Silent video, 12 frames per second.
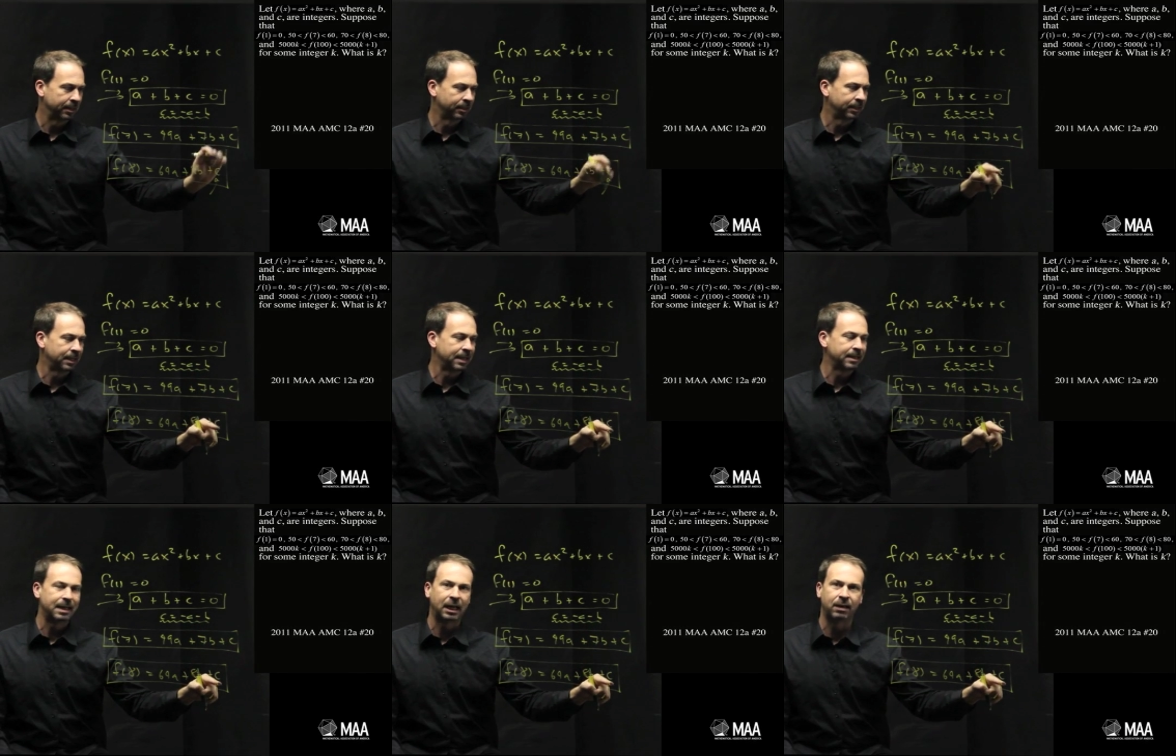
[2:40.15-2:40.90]
So C
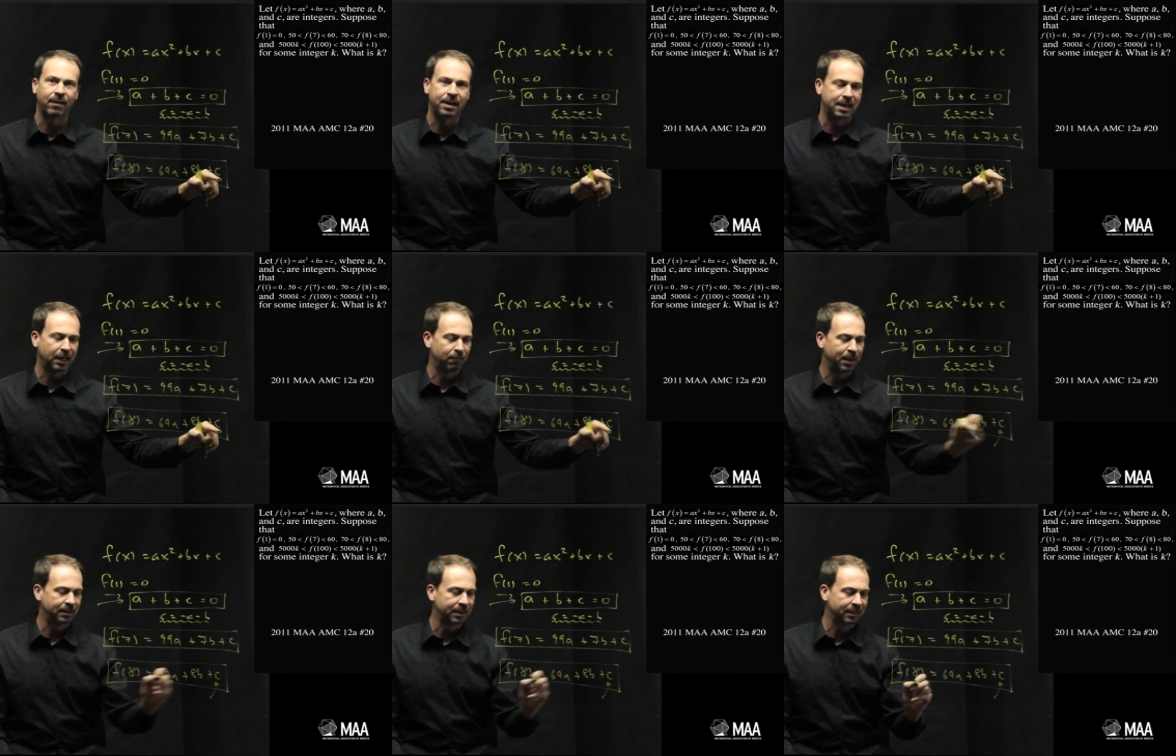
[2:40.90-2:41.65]
is negative A,
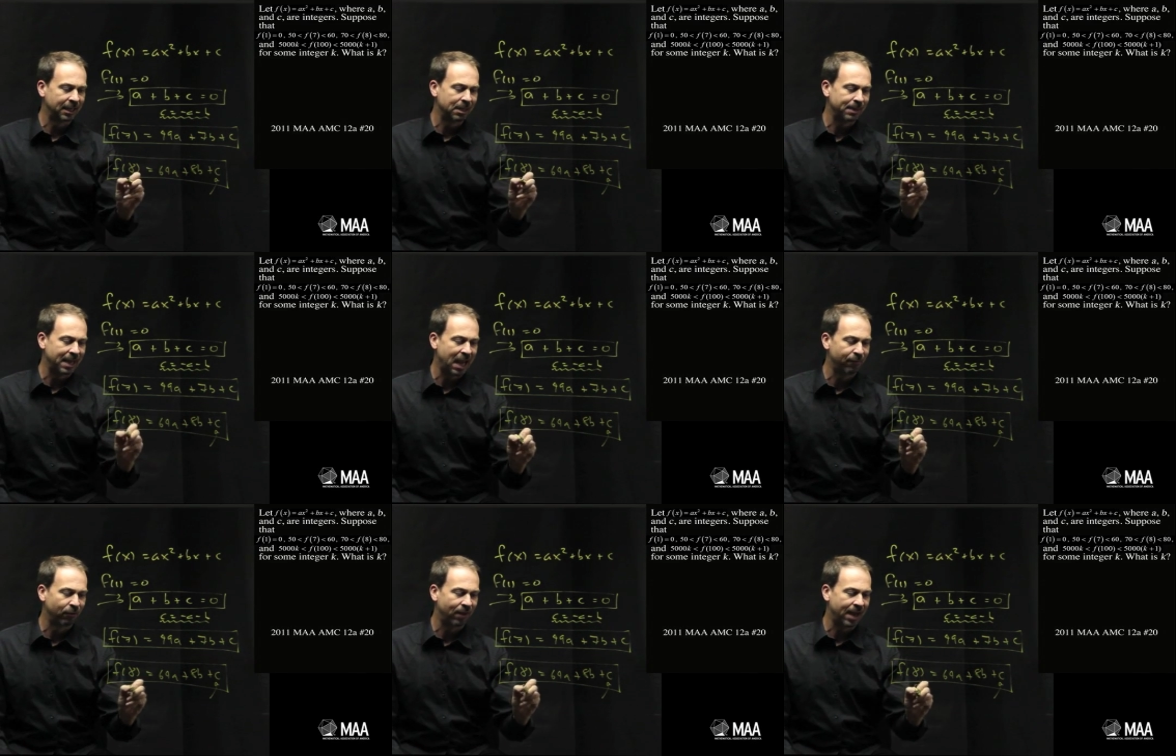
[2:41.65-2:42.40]
negative B. So it's telling me
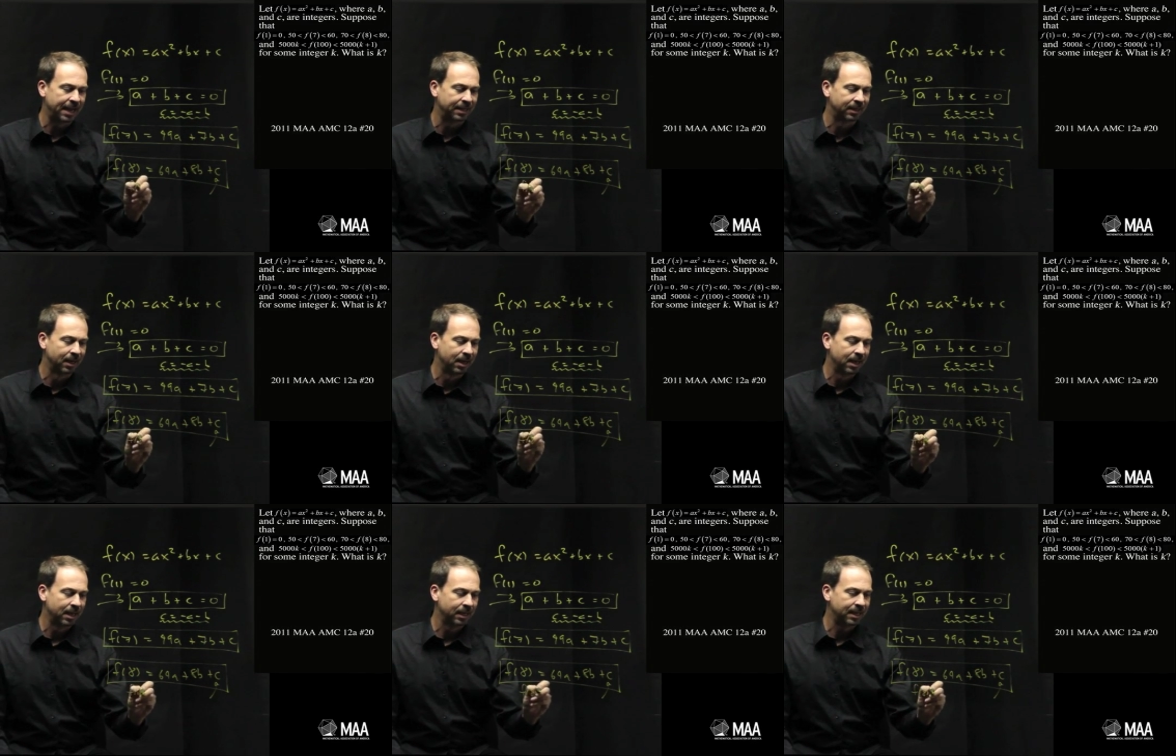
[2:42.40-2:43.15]
F of 8
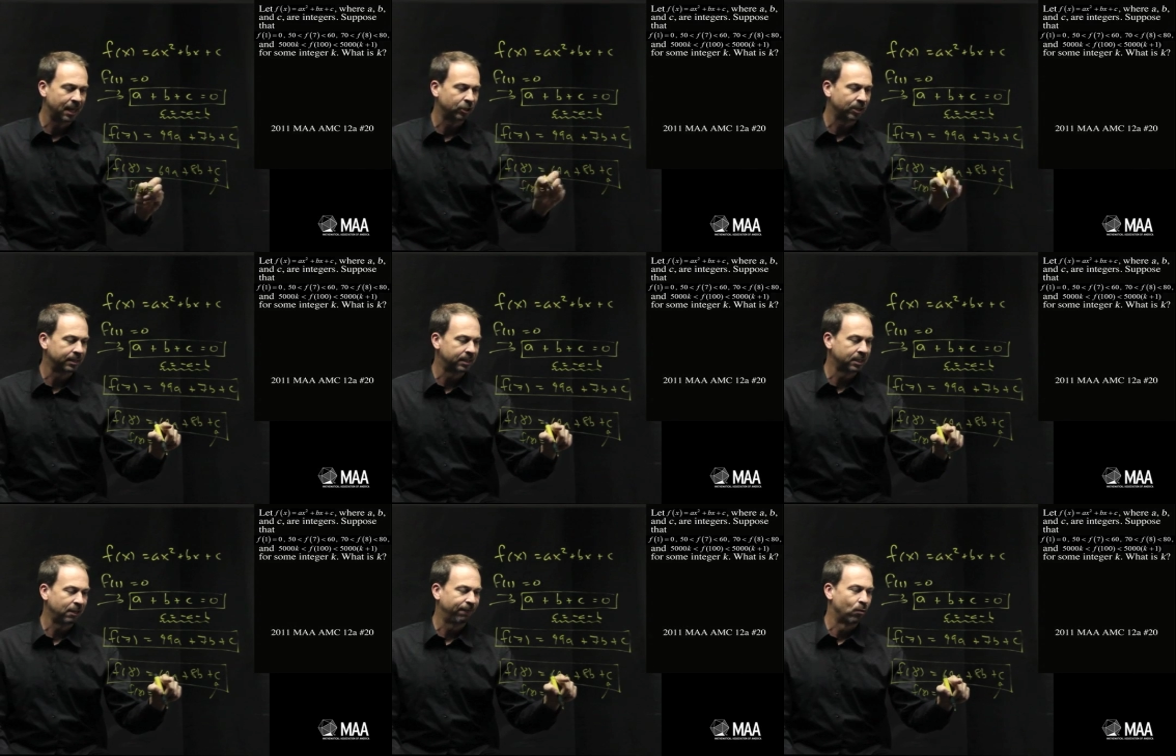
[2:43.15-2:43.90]
is actually
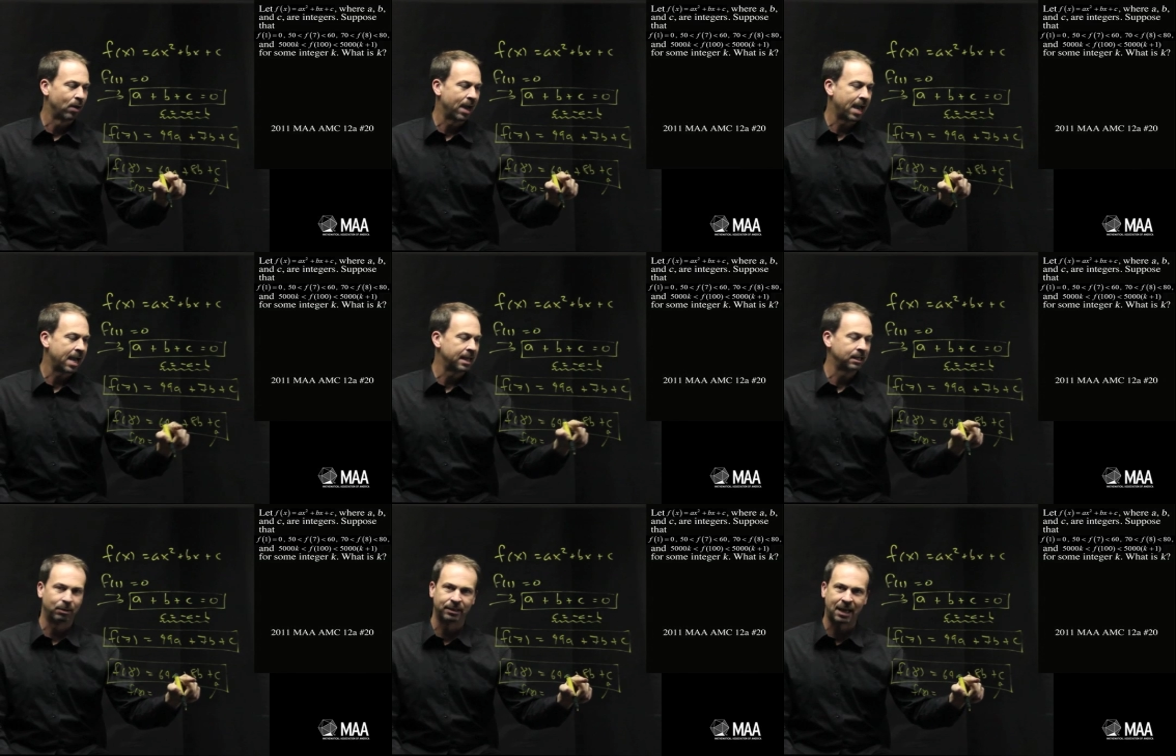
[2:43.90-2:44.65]
64
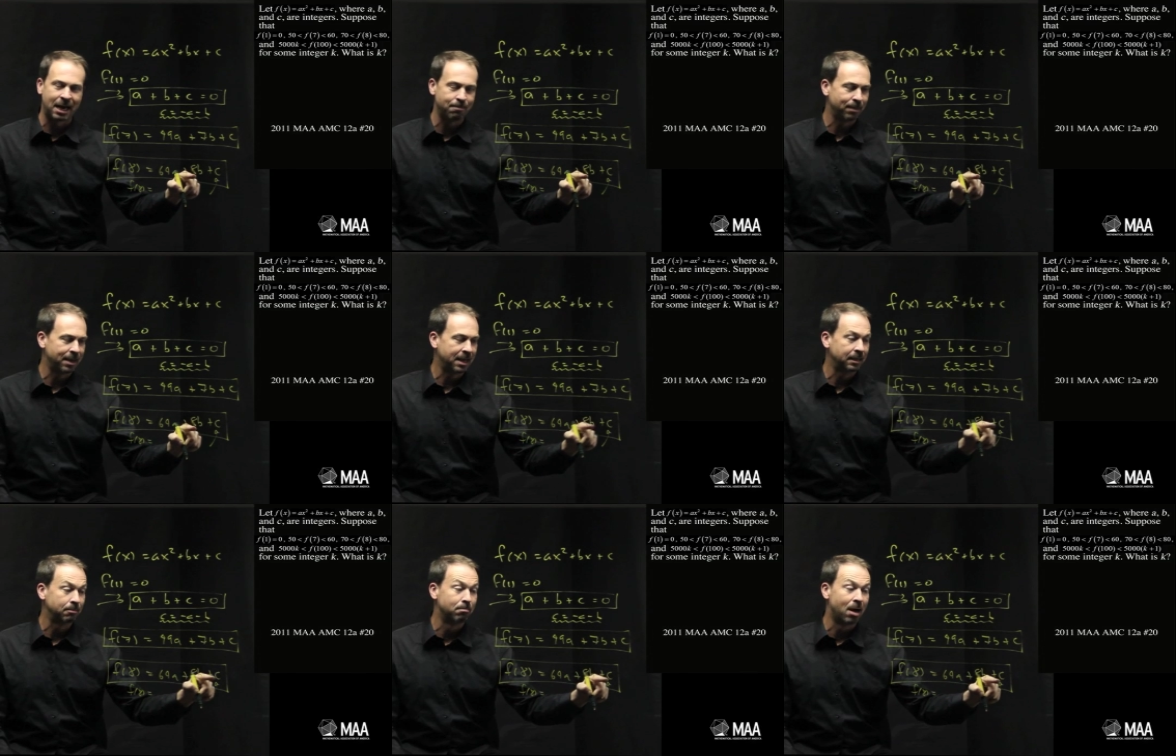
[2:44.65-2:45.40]
A's plus 8
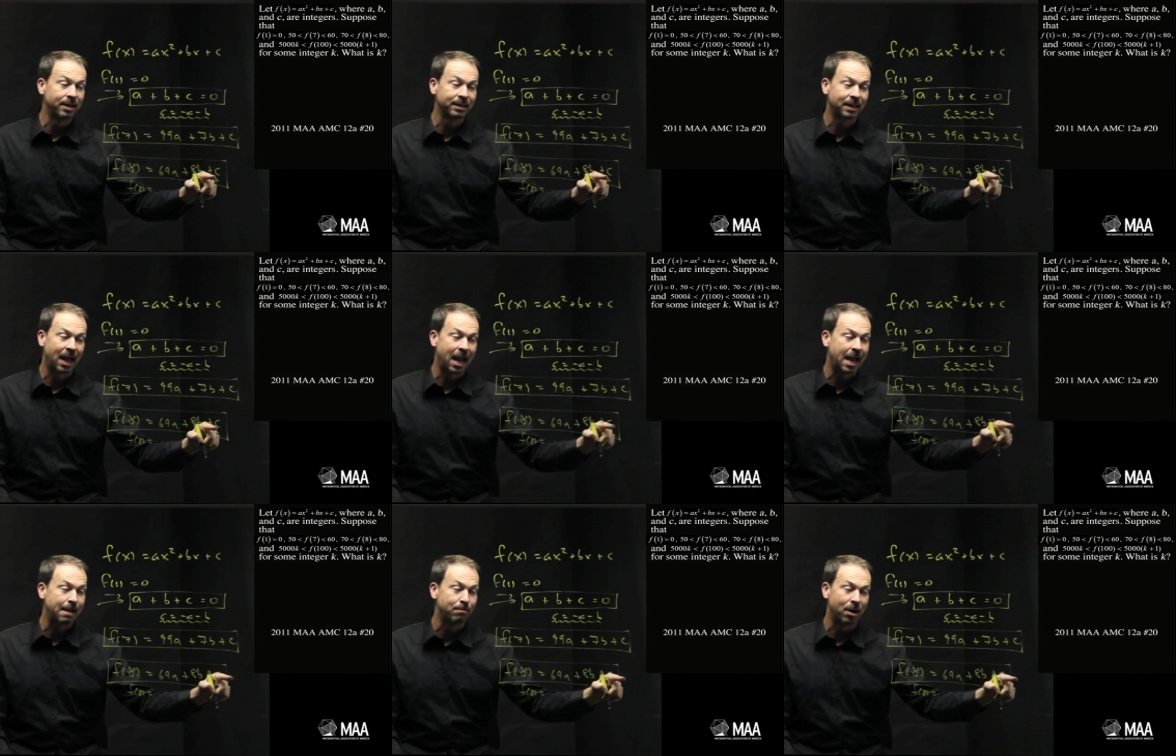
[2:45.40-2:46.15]
B's minus
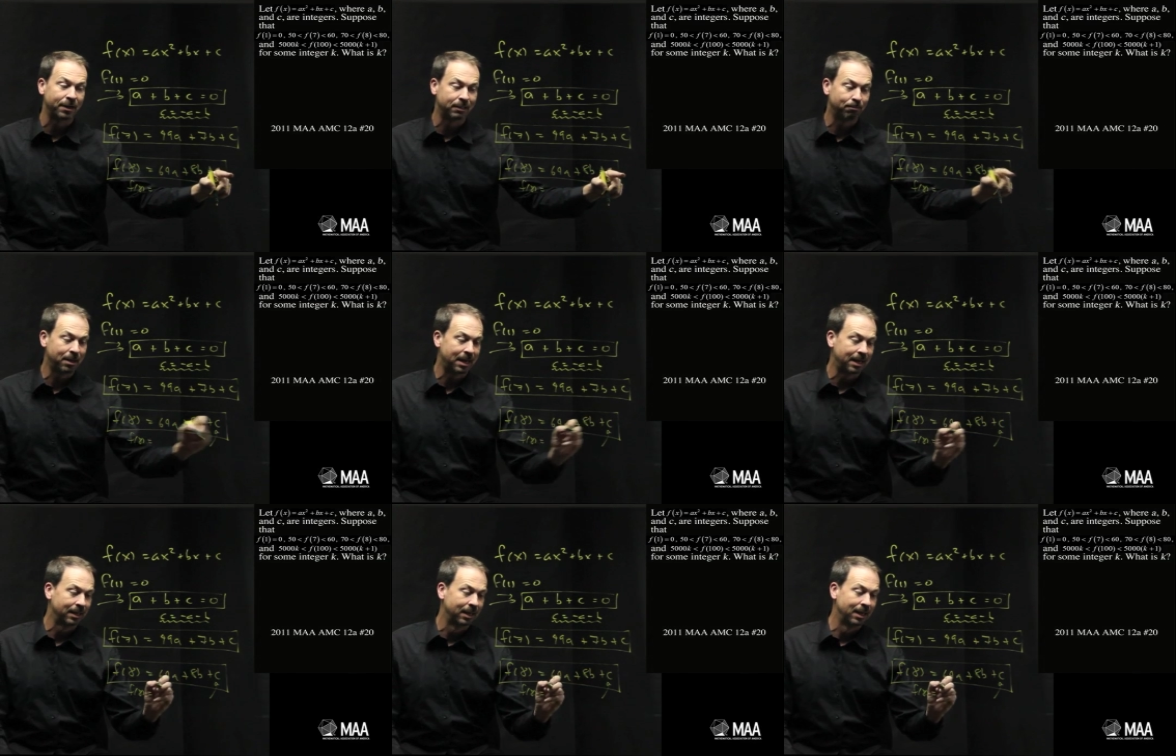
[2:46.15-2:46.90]
A minus
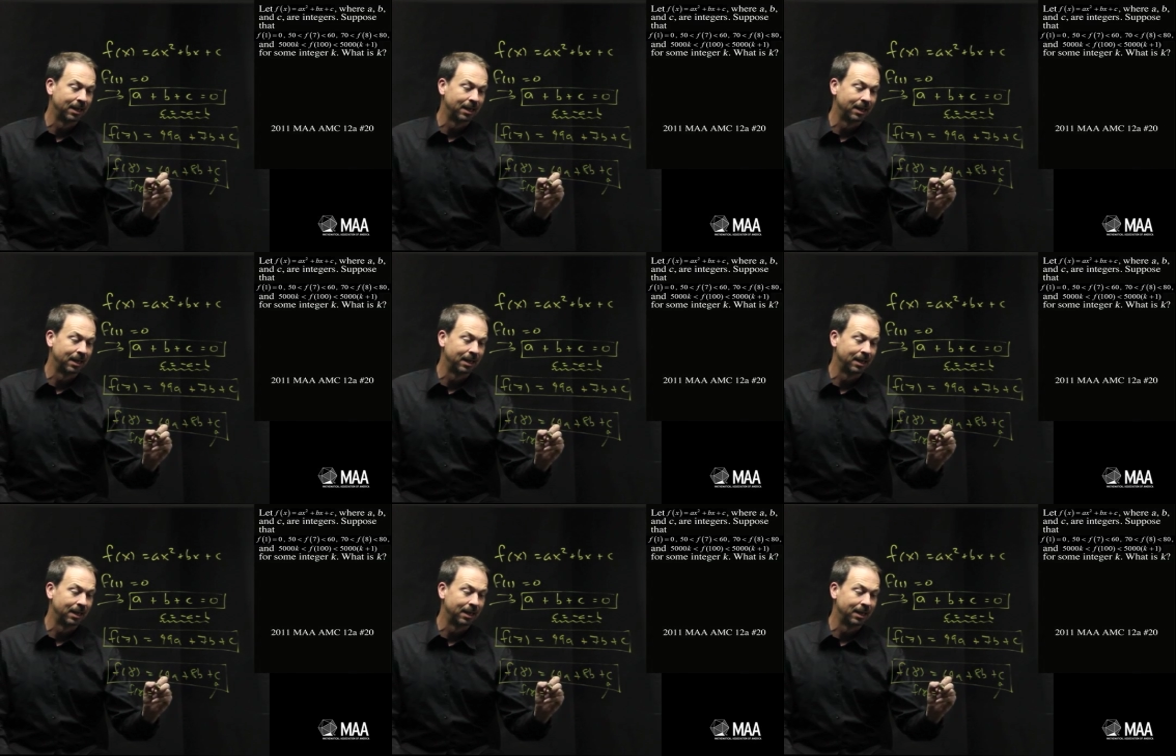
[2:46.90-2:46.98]
B.